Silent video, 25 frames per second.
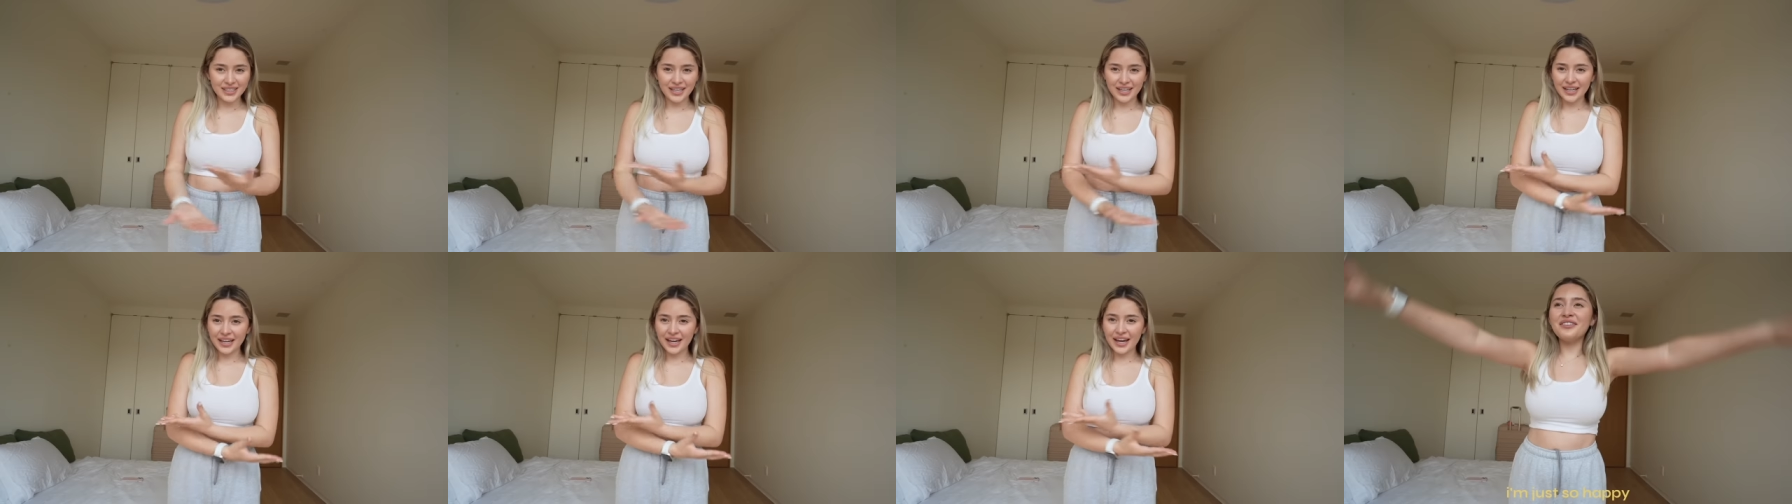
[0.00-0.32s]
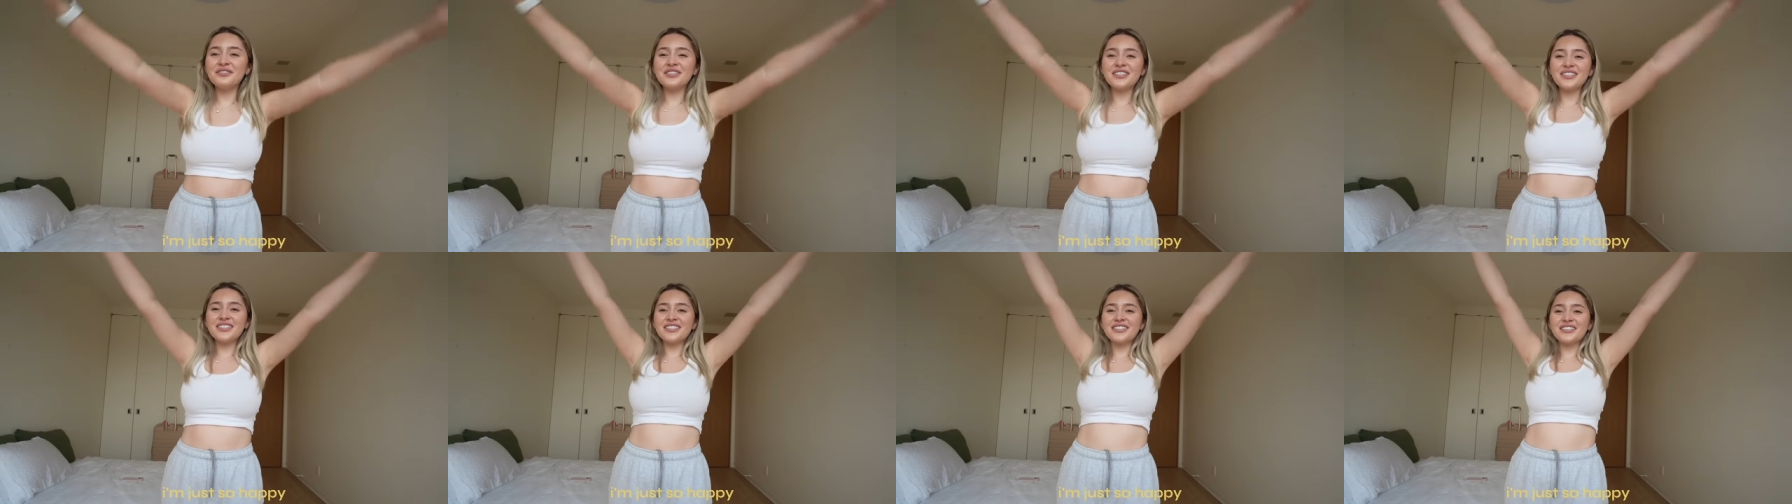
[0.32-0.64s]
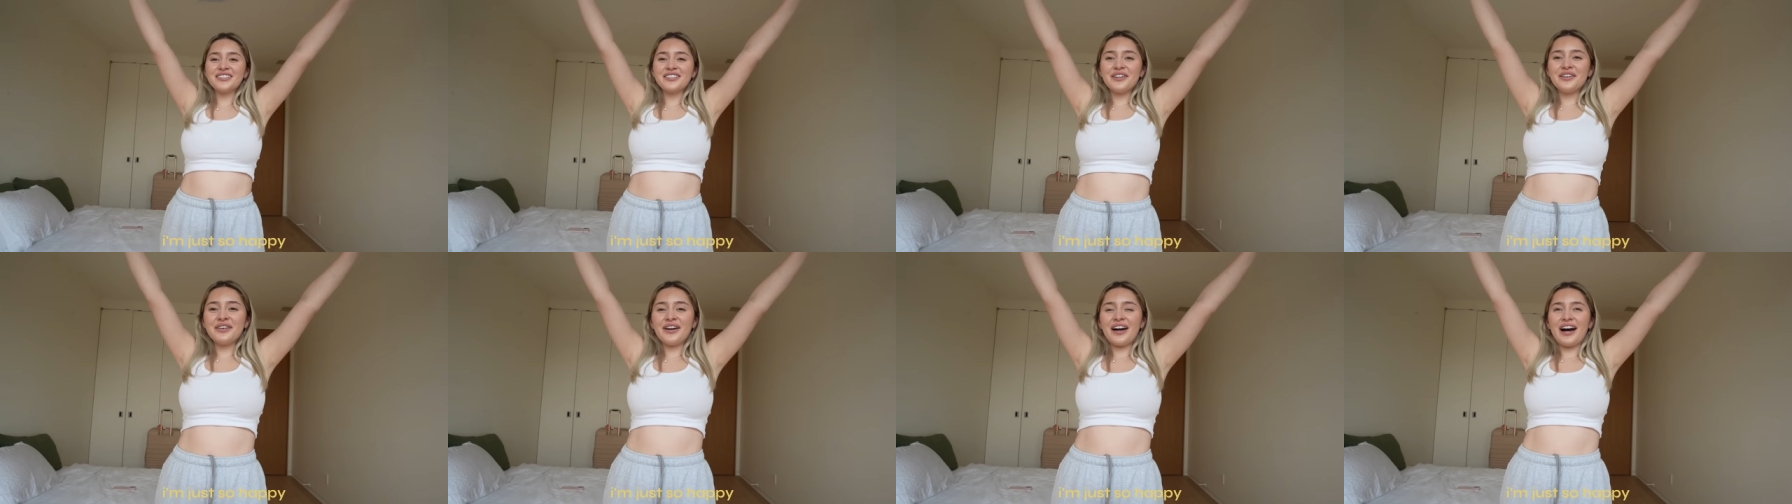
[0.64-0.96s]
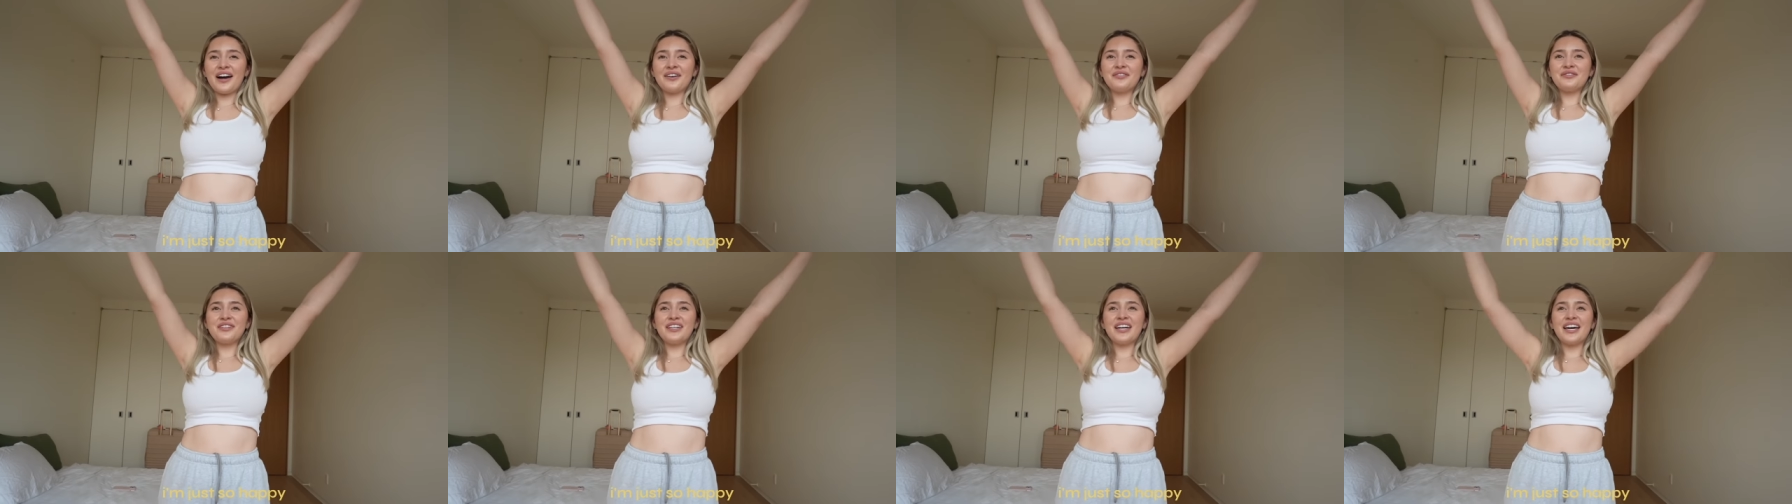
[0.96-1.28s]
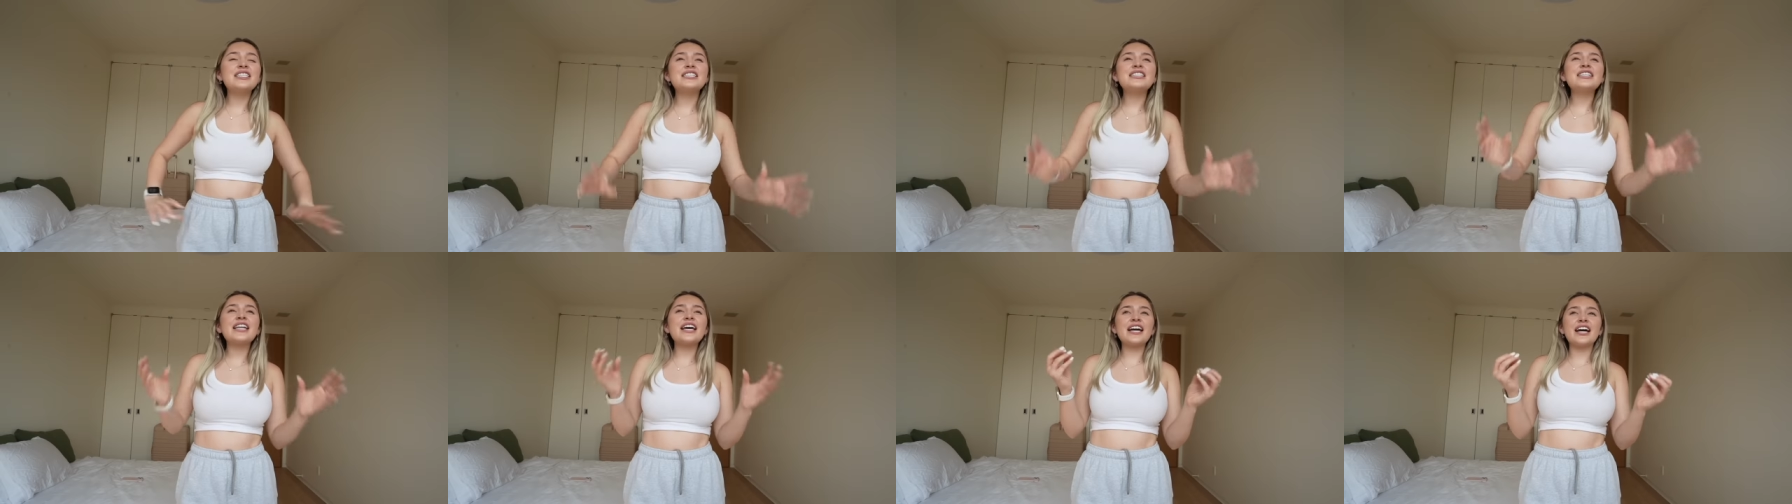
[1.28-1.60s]
Like and I'm just so happy. This
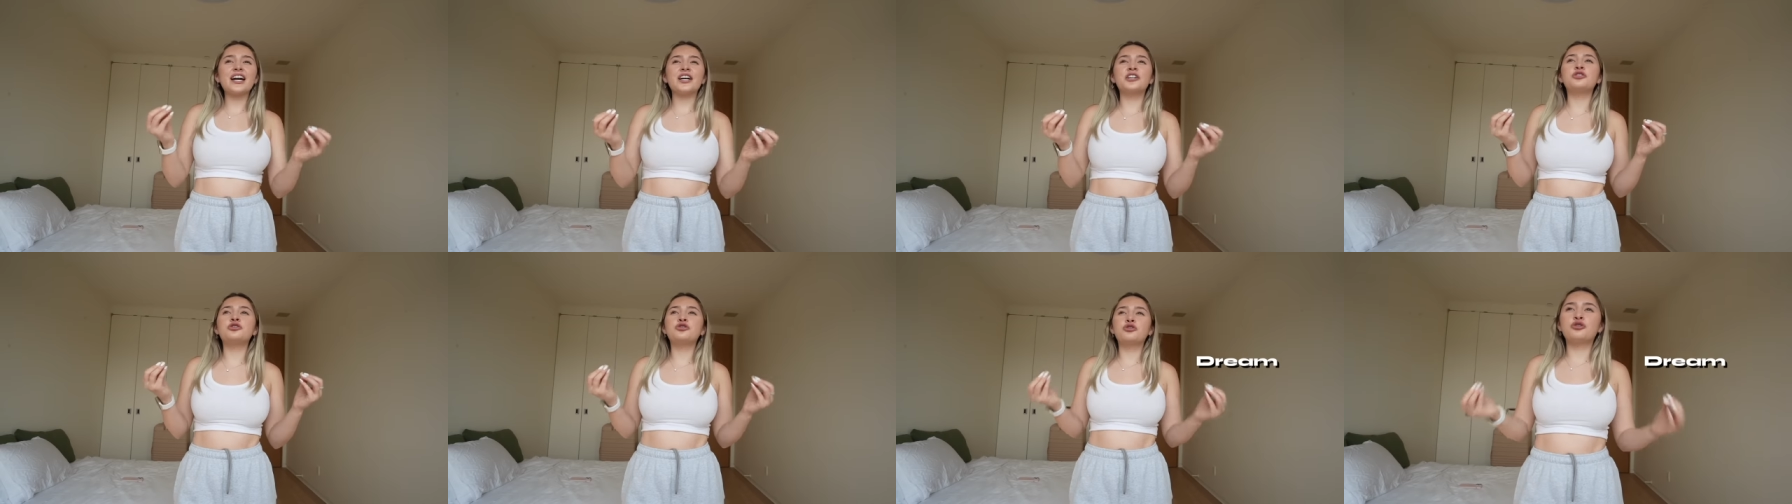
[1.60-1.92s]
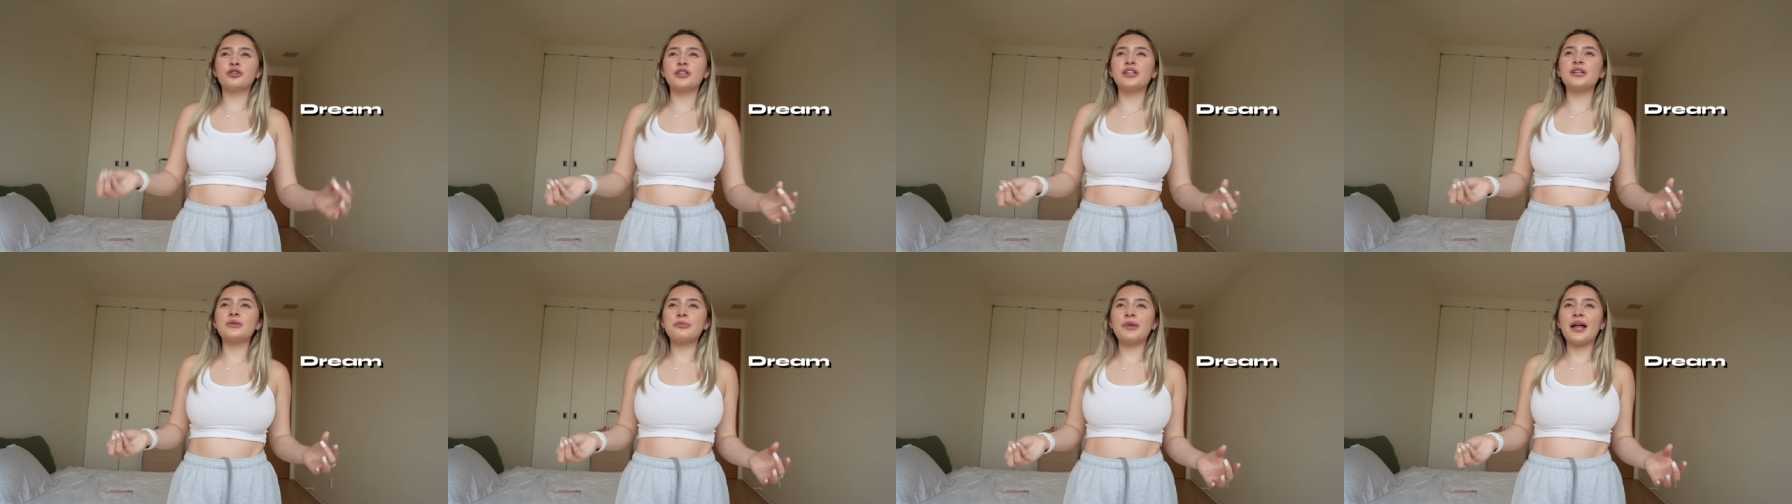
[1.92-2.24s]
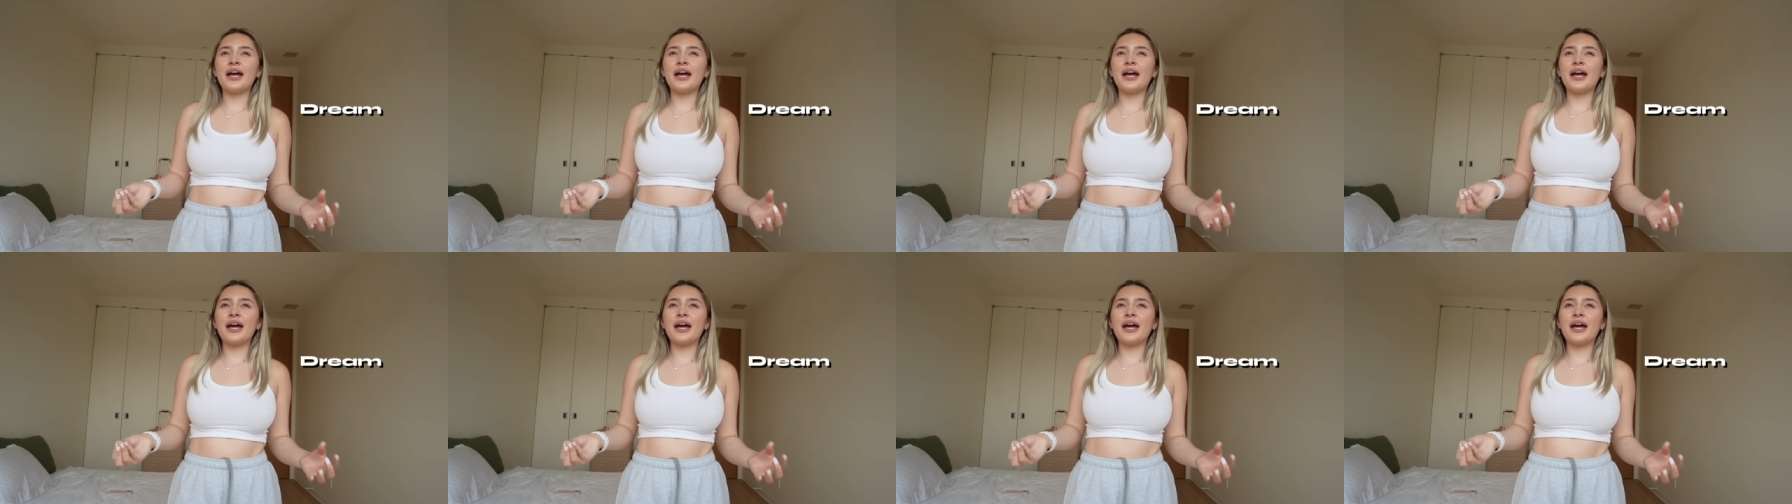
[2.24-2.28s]
is like a dream.